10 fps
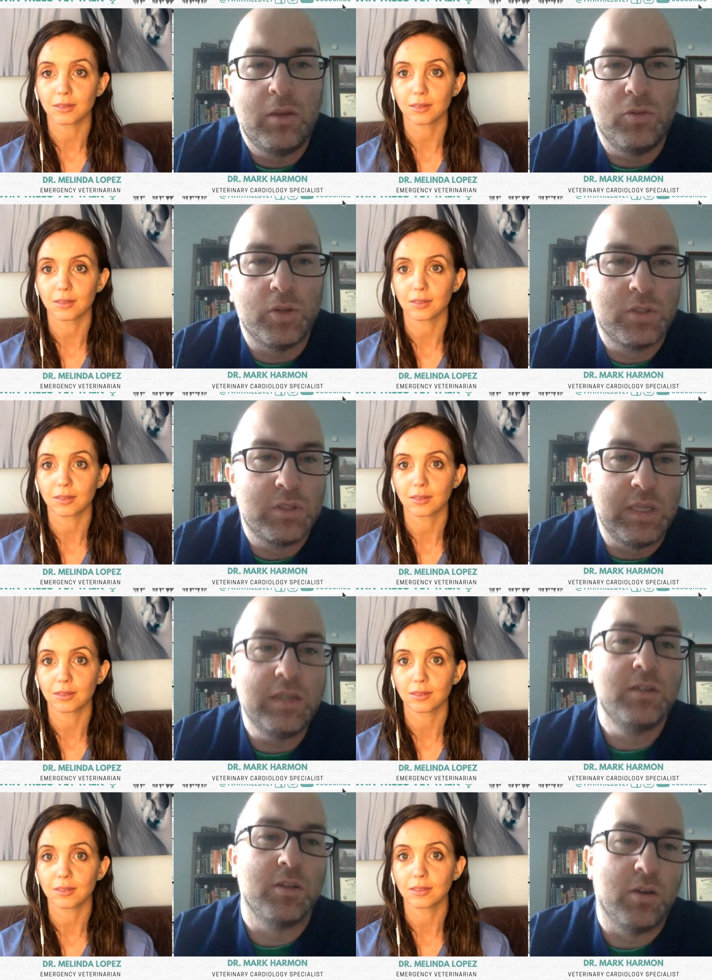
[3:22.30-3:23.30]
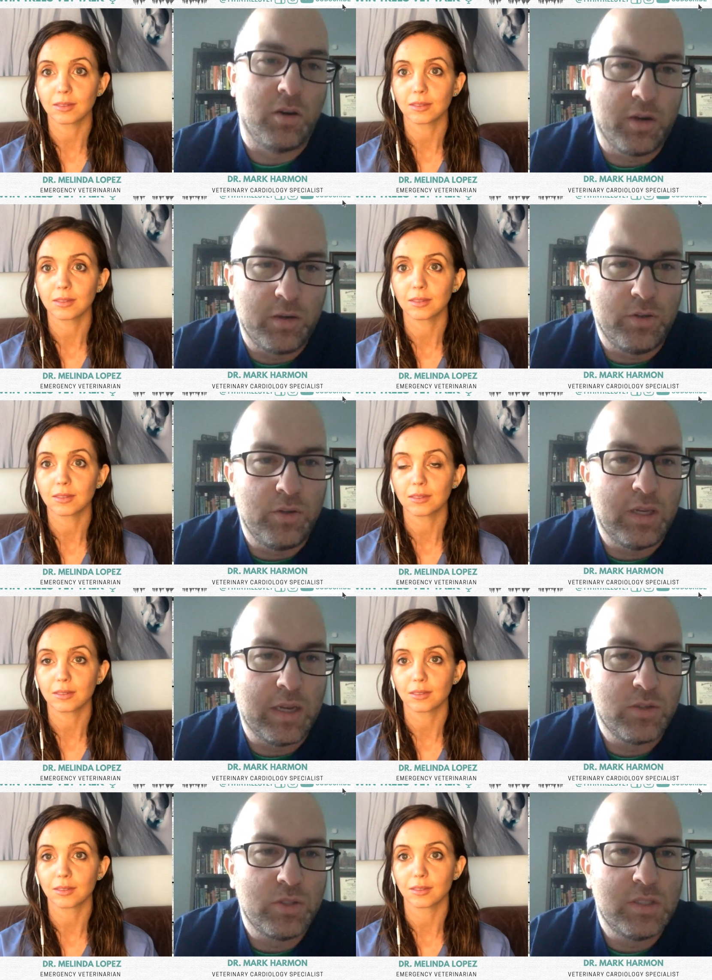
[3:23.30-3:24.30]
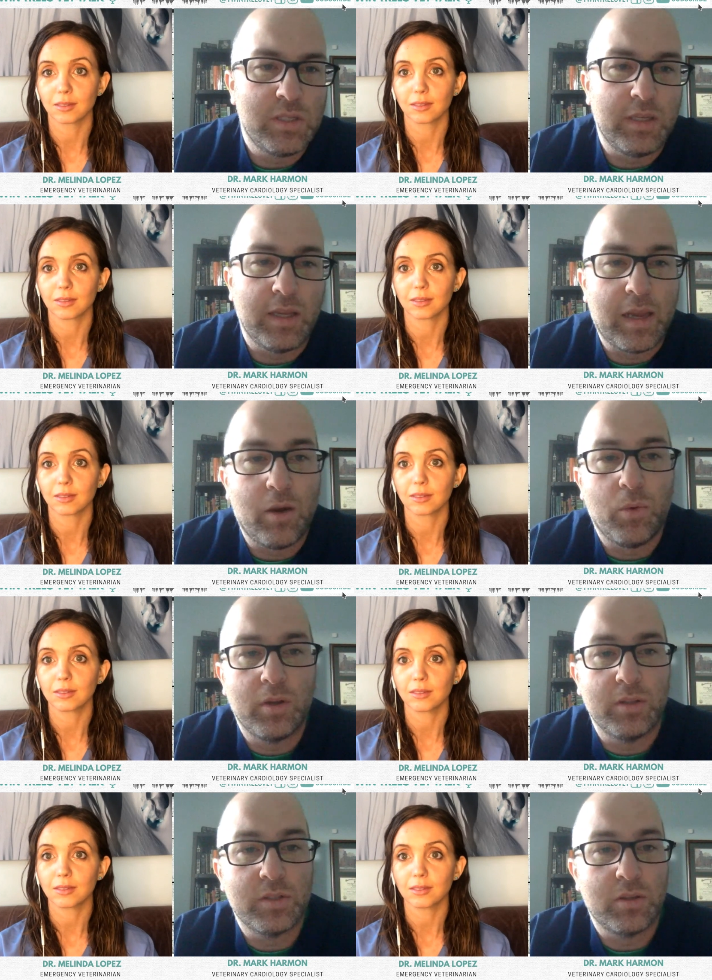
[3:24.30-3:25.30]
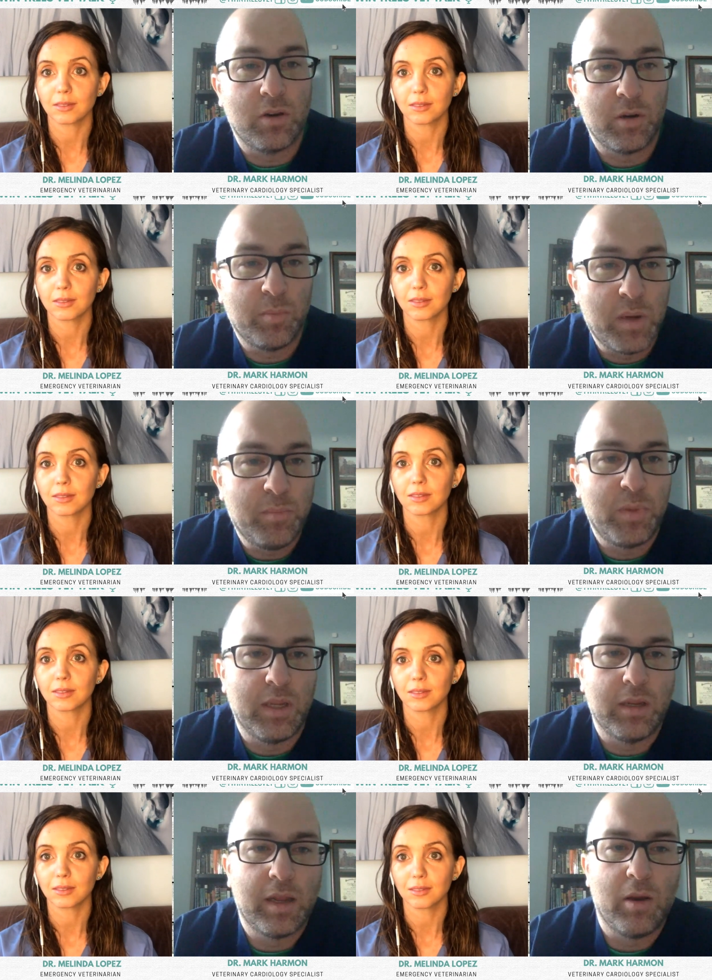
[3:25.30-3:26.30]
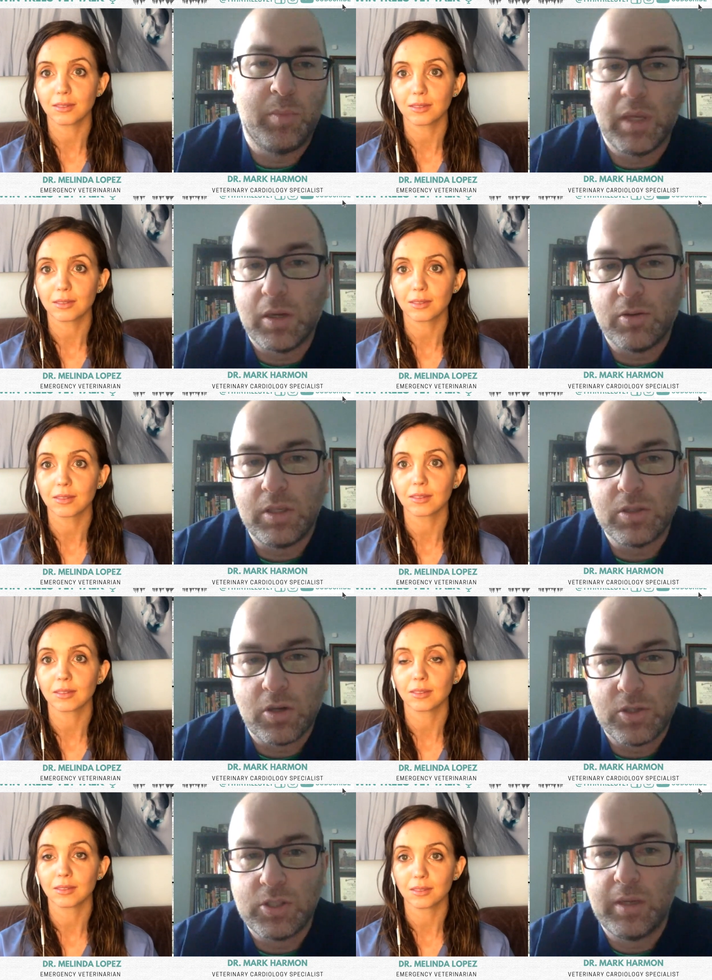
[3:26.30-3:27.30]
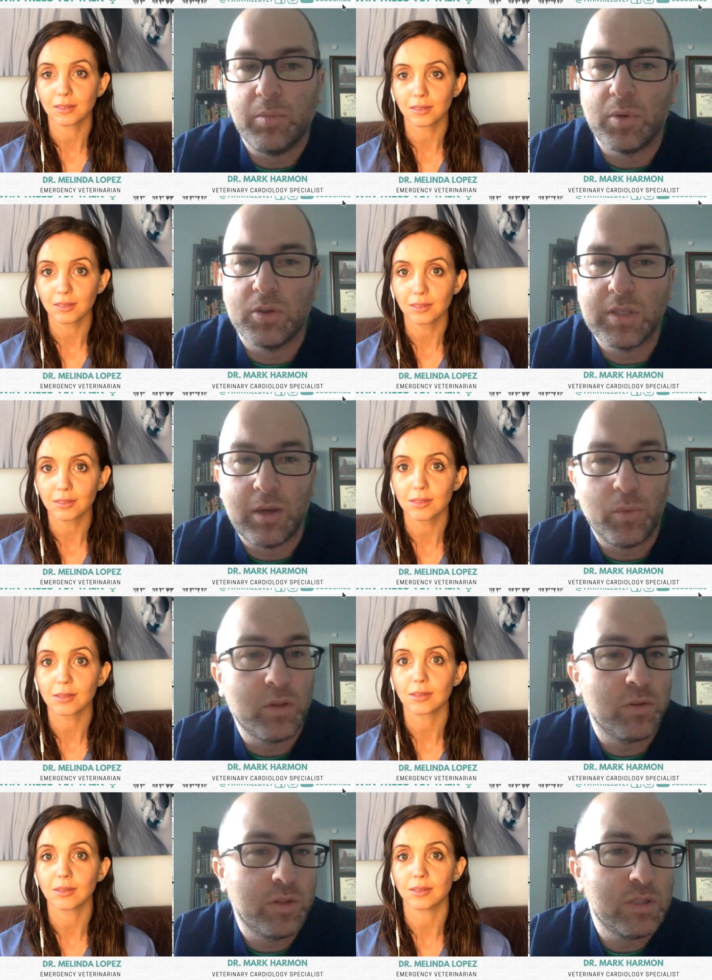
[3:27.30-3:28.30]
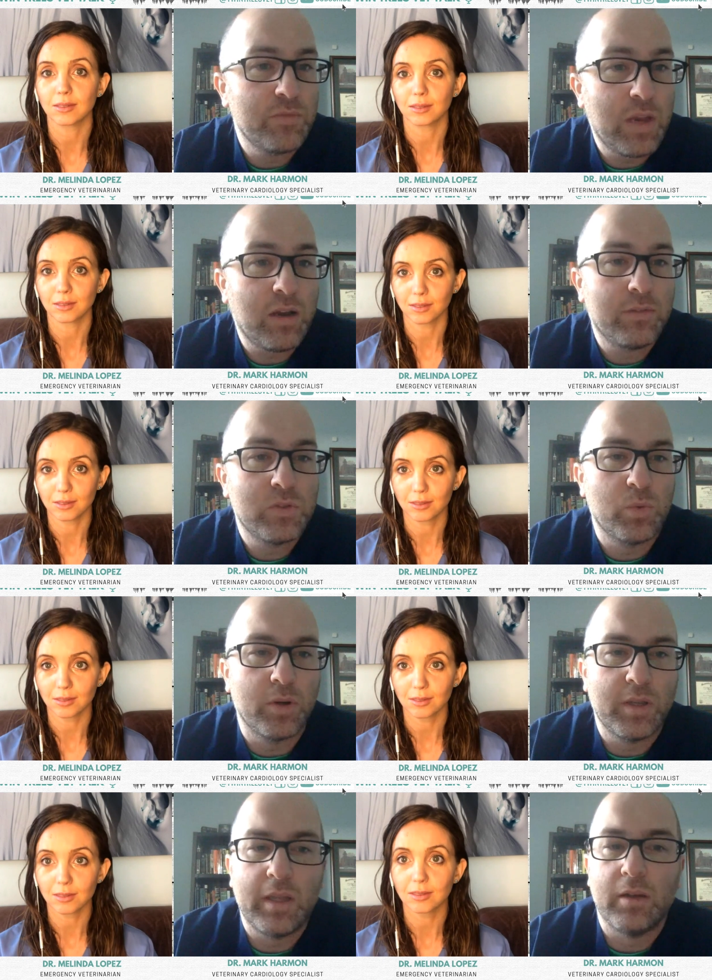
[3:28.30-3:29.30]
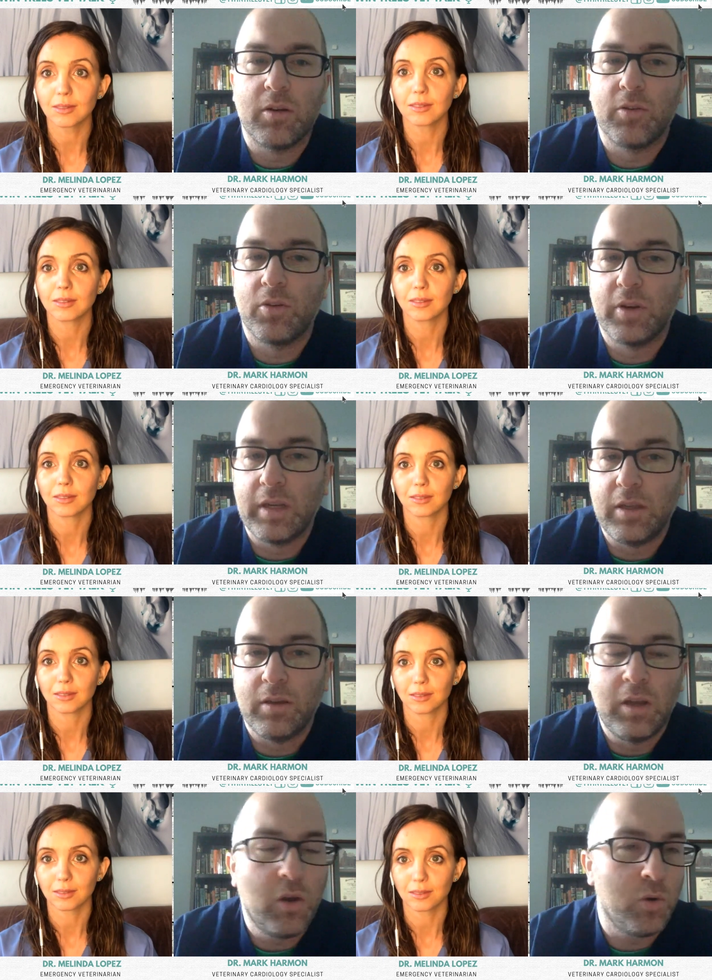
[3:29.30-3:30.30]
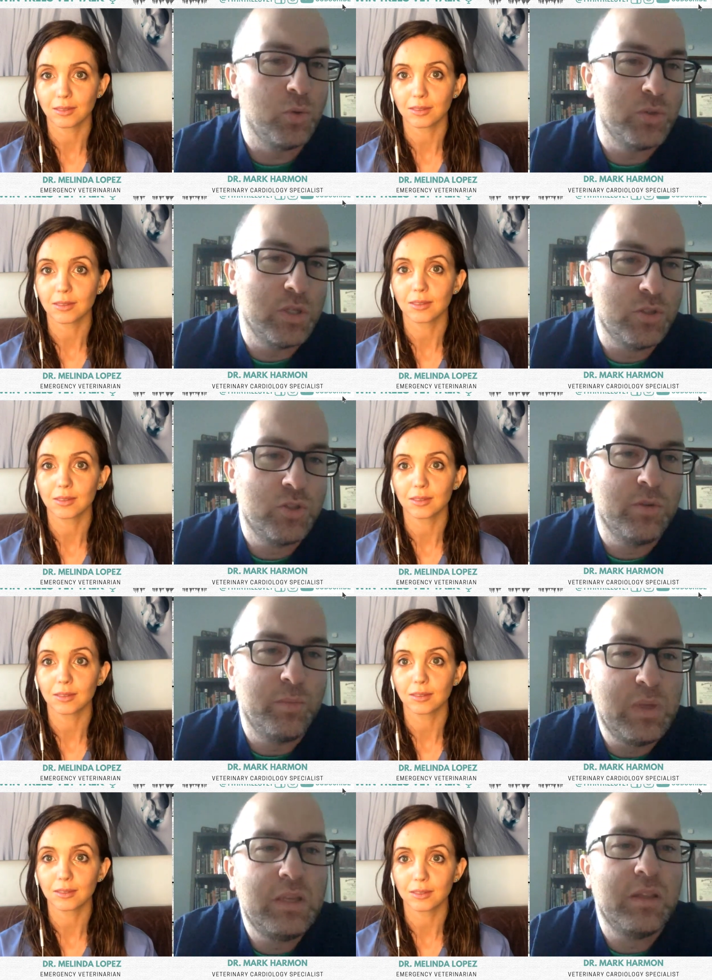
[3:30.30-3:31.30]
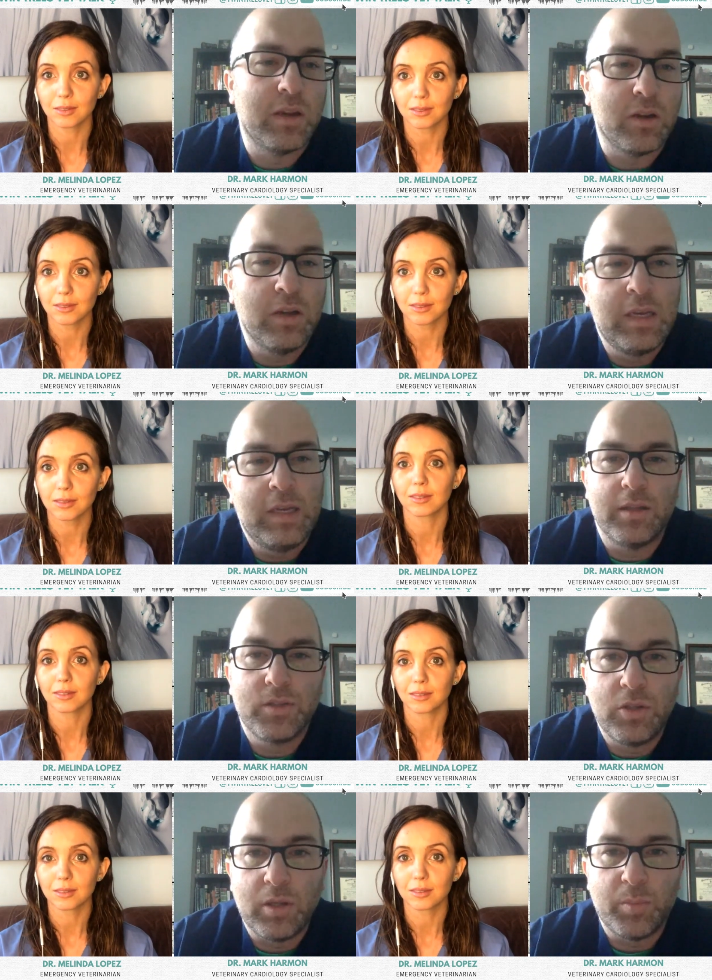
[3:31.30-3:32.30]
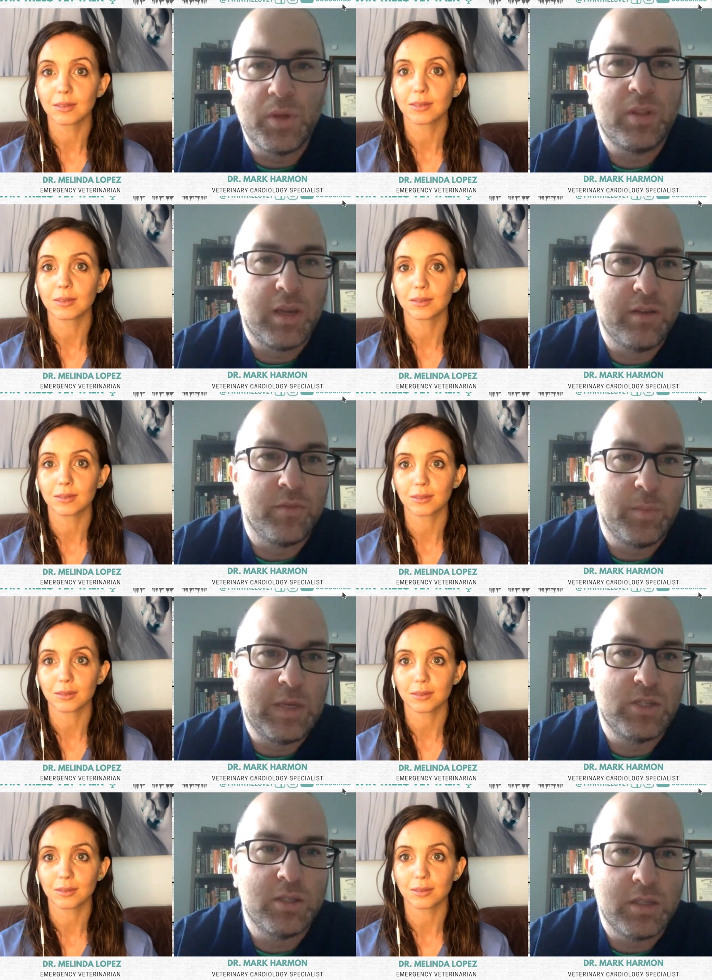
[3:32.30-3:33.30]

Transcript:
Speaker 1: looks into the heart, and you can actually see how well is the heart pumping, how big are these heart chambers, how well are these valves working, are there any holes that shouldn't be there? And so you can put that information